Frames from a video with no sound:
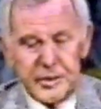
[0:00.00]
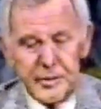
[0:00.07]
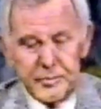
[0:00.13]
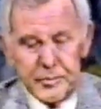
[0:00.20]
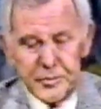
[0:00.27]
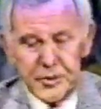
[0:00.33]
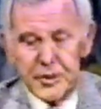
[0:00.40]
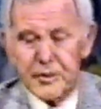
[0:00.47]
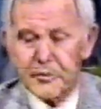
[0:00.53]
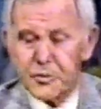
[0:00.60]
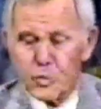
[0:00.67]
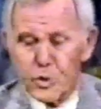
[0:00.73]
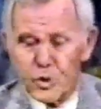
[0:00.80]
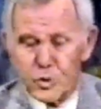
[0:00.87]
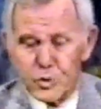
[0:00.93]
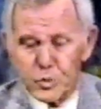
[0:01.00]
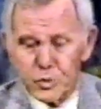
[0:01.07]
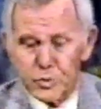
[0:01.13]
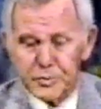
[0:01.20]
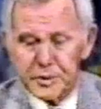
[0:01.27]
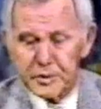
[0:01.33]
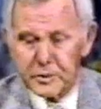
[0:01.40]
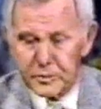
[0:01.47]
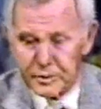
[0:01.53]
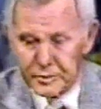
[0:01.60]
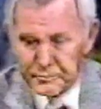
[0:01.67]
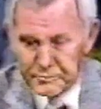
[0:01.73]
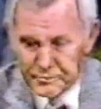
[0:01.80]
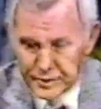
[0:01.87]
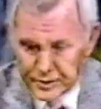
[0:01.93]
keep themselves well groomed,
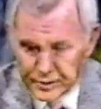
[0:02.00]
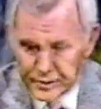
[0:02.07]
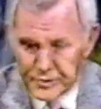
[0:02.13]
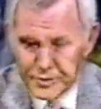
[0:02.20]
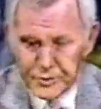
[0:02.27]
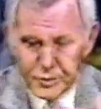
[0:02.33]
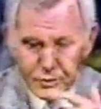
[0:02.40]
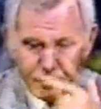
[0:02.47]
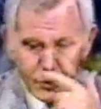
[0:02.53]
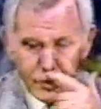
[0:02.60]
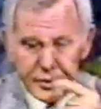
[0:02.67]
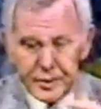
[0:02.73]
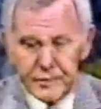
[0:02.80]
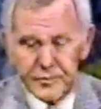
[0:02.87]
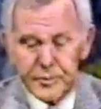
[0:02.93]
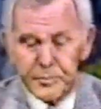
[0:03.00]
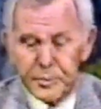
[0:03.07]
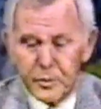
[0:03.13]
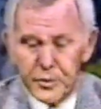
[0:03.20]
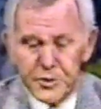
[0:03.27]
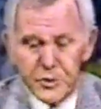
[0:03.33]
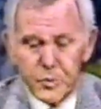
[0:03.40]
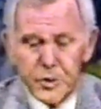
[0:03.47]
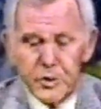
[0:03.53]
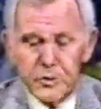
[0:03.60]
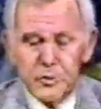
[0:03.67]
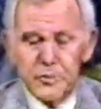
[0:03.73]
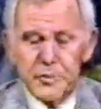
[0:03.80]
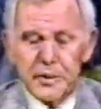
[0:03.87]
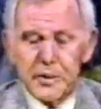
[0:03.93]
including fingernails and so forth. And if the employees are
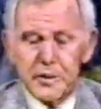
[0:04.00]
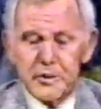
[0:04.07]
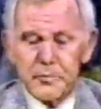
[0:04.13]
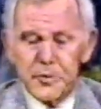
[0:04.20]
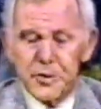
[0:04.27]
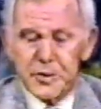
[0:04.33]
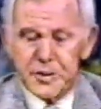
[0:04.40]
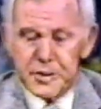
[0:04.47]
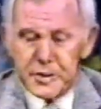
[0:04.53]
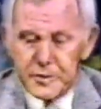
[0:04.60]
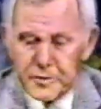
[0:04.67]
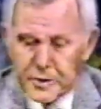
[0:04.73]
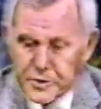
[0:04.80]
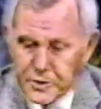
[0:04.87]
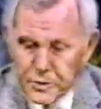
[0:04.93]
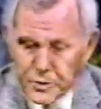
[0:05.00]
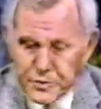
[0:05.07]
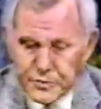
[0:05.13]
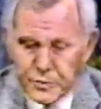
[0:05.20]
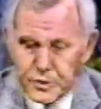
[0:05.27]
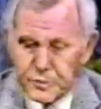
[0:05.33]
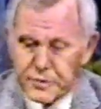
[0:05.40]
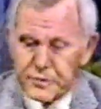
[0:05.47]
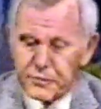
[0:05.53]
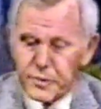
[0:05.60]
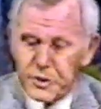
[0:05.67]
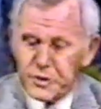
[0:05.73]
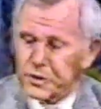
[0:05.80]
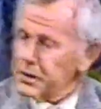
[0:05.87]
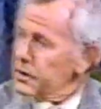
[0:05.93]
well groomed, the customers consider that store's food to be
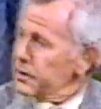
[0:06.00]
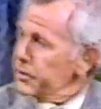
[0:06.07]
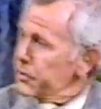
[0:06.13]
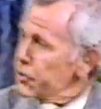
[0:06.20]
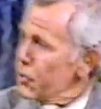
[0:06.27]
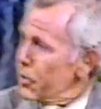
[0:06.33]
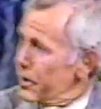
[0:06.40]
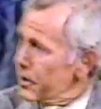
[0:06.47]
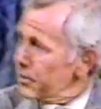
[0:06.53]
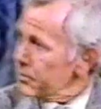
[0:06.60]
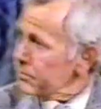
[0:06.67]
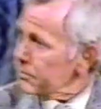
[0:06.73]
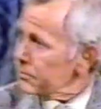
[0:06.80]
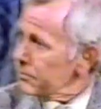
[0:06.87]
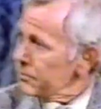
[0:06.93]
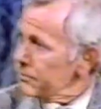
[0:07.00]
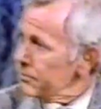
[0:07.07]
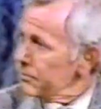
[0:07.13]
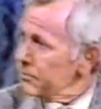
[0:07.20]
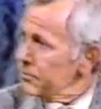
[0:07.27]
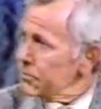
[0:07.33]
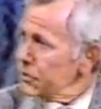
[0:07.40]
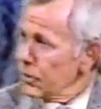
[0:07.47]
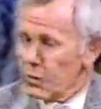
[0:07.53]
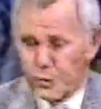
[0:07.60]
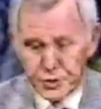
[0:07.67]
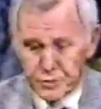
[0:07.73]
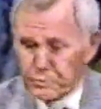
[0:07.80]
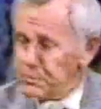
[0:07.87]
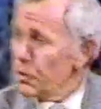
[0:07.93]
fresh and clean as well. Makes sense. So
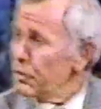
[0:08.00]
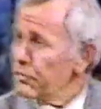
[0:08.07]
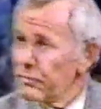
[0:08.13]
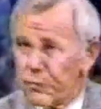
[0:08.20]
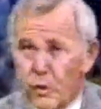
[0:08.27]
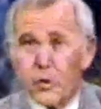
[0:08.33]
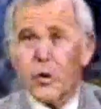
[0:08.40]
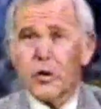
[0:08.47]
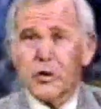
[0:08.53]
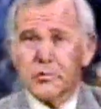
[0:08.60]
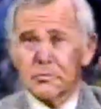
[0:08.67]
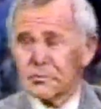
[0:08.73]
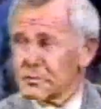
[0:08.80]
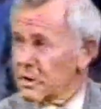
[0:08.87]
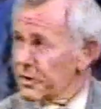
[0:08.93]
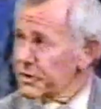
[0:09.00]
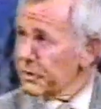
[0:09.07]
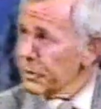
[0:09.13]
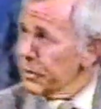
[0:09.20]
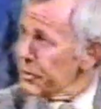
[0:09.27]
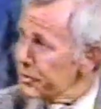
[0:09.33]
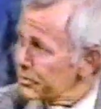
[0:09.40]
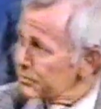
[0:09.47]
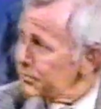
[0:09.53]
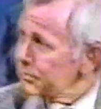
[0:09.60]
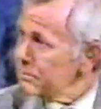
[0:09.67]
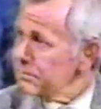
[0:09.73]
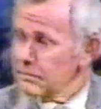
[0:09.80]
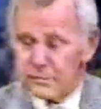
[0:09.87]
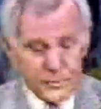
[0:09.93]
those are yeah. both for customers.
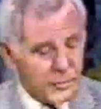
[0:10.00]
Well, thank